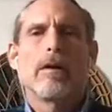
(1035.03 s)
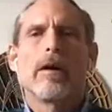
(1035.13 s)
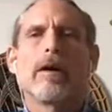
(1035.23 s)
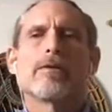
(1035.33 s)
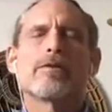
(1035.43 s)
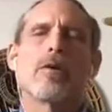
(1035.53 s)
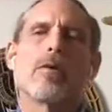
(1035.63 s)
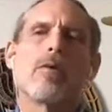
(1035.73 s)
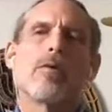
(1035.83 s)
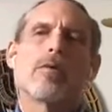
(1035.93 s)
And
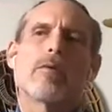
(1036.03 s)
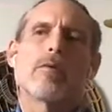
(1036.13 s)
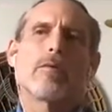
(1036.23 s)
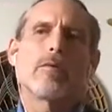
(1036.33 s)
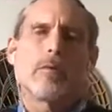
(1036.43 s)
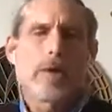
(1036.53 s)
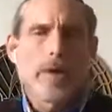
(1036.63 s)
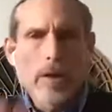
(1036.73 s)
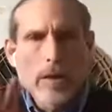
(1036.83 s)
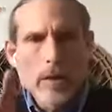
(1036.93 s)
so
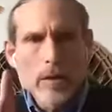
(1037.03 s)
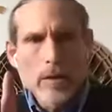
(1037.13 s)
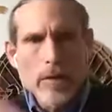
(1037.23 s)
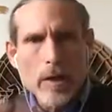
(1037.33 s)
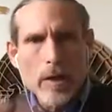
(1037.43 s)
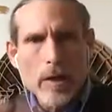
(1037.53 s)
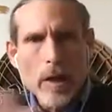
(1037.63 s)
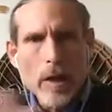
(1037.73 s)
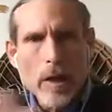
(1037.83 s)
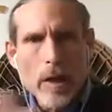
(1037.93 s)
we
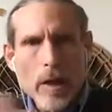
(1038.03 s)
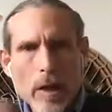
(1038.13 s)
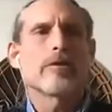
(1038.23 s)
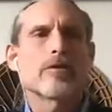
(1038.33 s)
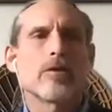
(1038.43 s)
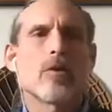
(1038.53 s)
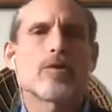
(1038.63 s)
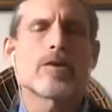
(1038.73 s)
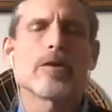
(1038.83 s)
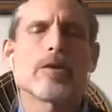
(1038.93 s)
shift this
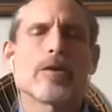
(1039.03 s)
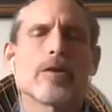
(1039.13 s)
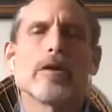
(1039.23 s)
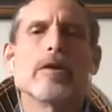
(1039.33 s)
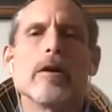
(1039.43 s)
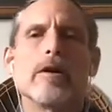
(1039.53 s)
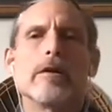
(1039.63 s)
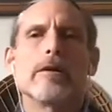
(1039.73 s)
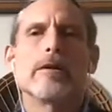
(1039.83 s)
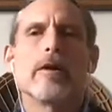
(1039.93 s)
notion,
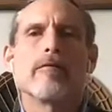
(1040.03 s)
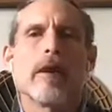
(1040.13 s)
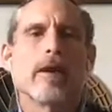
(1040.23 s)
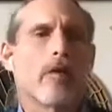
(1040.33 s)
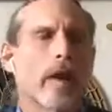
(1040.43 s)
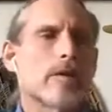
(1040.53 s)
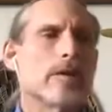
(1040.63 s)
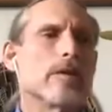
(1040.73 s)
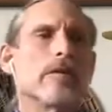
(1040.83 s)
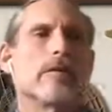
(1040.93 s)
denigration
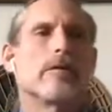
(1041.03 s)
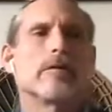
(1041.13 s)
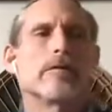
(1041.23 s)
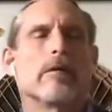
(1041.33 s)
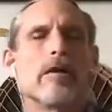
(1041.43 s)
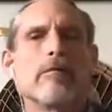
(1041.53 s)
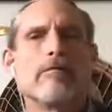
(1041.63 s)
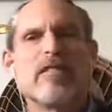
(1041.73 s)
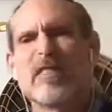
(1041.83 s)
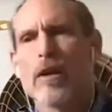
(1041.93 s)
of,
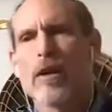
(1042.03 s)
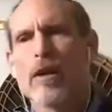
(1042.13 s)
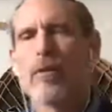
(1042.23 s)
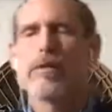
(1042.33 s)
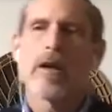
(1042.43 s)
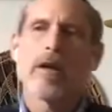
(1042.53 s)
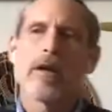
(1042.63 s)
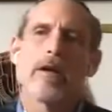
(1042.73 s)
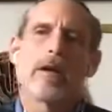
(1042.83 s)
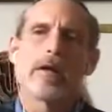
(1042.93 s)
shall we say,
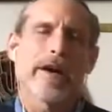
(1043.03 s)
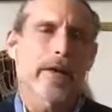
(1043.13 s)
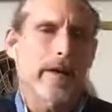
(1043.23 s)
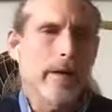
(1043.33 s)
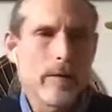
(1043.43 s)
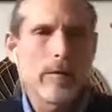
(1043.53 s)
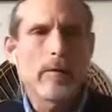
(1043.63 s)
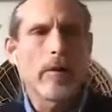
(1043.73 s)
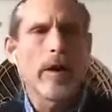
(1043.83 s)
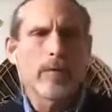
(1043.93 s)
cutting.
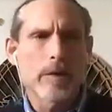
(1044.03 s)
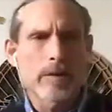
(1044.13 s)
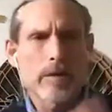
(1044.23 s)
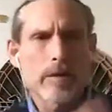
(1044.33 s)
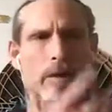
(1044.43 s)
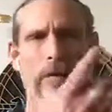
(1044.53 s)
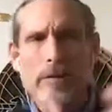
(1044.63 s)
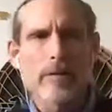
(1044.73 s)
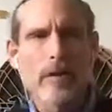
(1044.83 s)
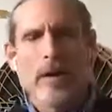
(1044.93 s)
And we see this
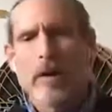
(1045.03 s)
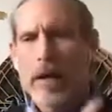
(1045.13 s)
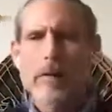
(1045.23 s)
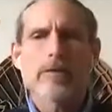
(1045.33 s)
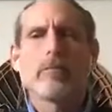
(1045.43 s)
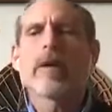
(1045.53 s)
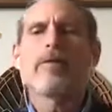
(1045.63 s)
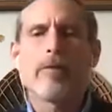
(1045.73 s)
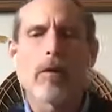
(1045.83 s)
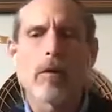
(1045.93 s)
kind of as a
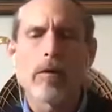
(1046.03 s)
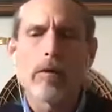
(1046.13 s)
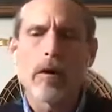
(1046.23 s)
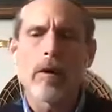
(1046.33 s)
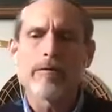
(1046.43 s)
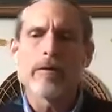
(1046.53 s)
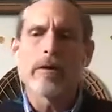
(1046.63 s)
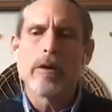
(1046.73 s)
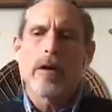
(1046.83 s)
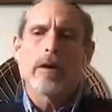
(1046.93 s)
metaphor. Often
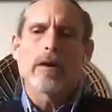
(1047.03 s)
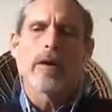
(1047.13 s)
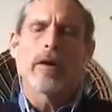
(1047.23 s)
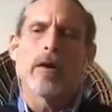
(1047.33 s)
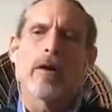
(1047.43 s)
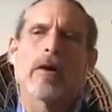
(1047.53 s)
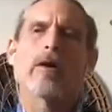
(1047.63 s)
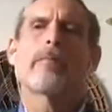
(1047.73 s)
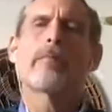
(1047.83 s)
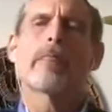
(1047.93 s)
there
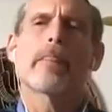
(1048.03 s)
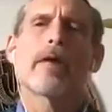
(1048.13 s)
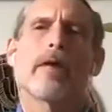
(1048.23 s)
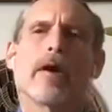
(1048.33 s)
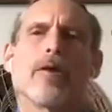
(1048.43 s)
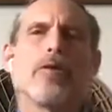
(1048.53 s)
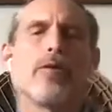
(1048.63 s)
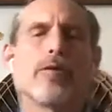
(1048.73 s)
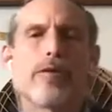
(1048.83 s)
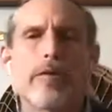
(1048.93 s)
are our
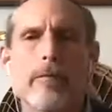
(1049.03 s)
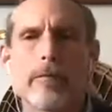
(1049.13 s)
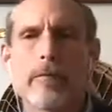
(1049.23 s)
youth